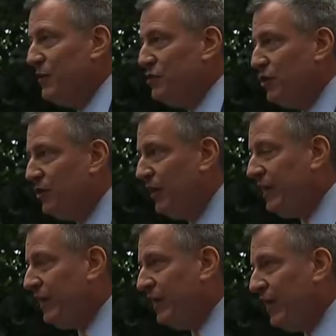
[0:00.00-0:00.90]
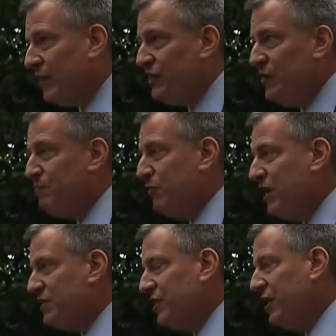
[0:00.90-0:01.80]
the duly elected
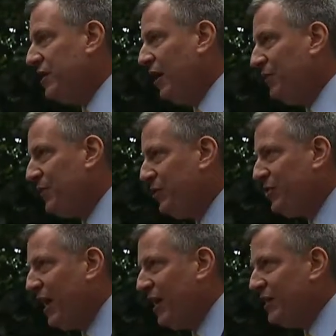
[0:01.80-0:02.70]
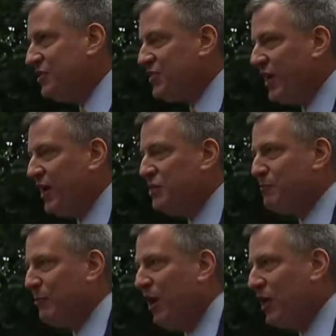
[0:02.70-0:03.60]
President of the United States,
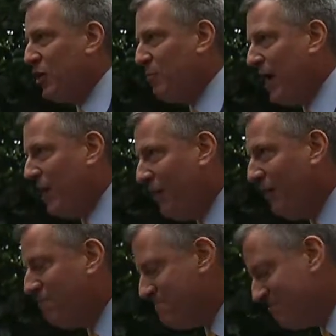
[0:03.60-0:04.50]
Barack Obama,